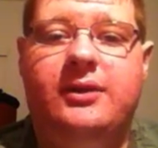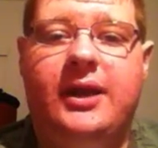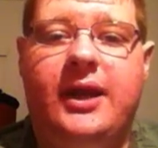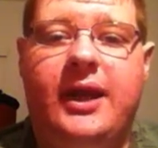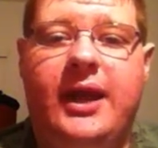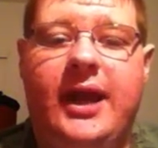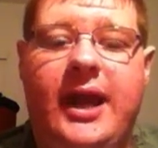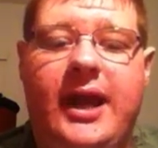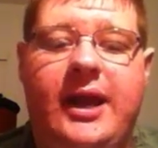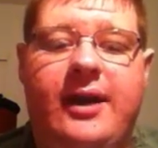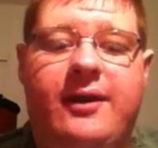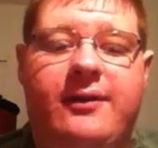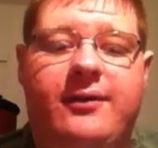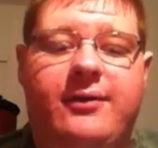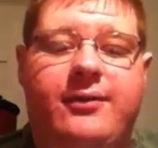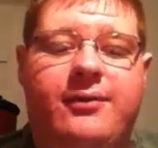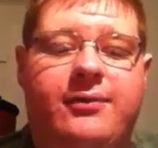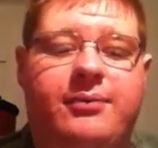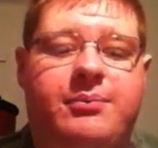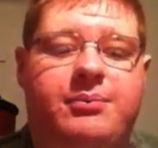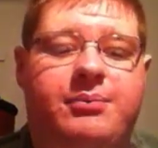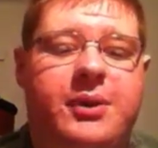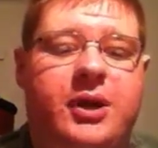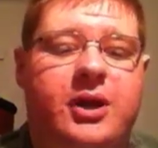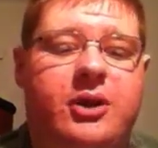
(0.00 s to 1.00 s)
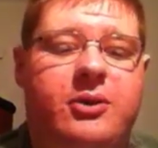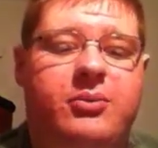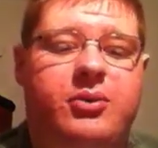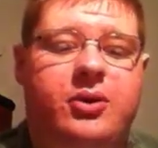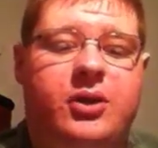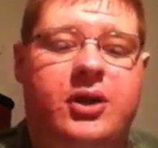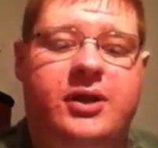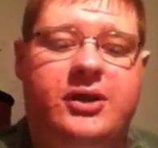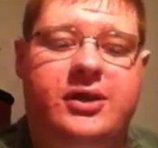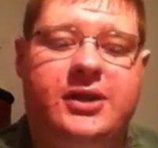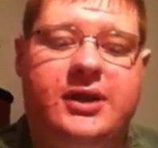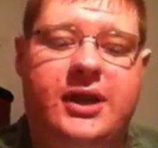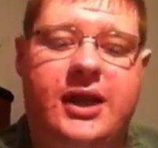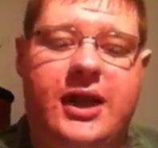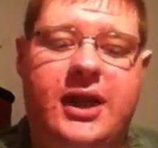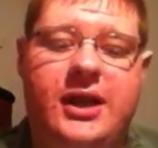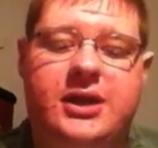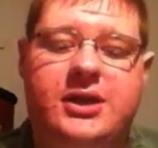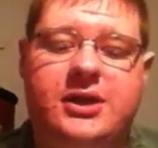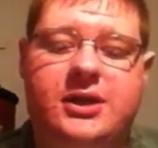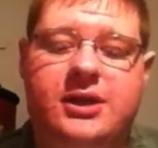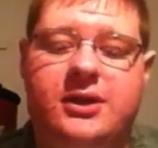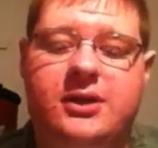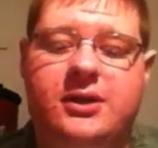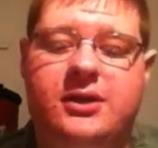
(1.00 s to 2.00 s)
They have better
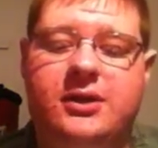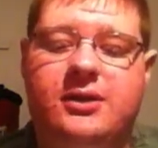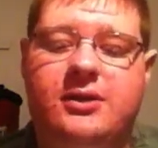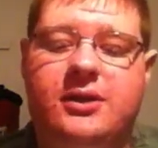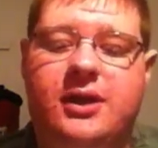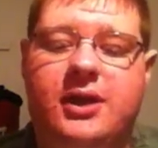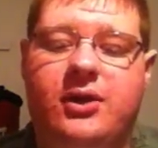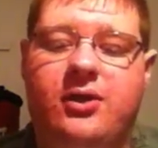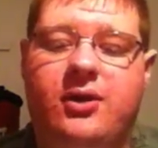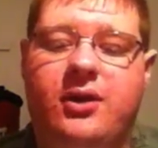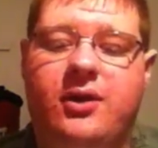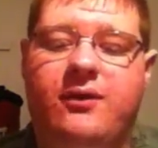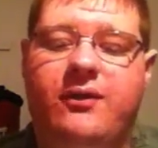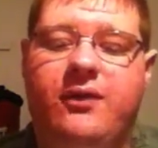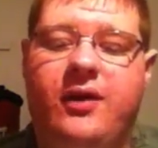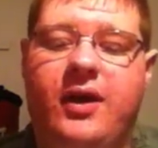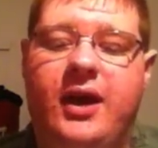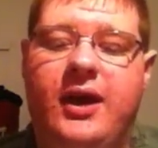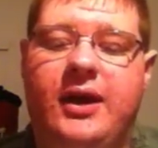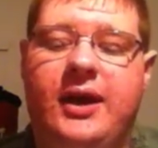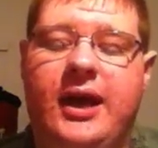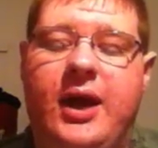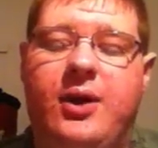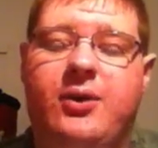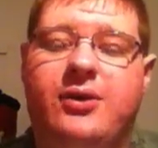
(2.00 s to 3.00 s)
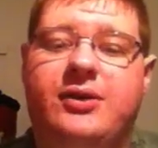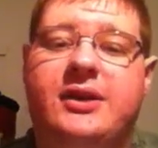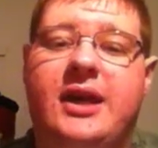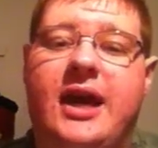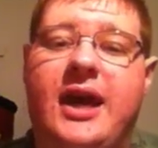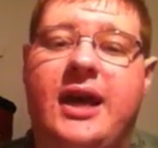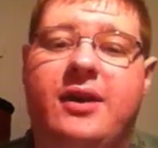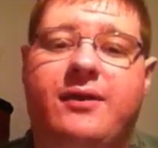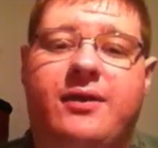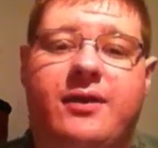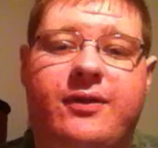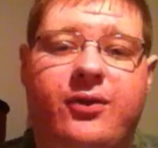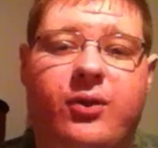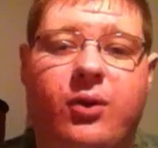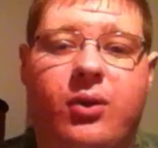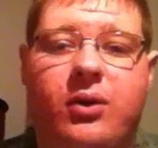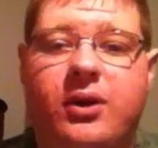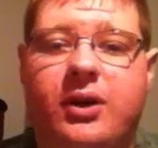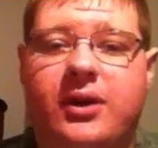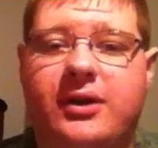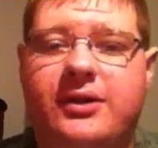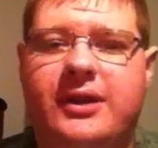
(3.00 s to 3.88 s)
pronunciations than you can find outside of a foreigner.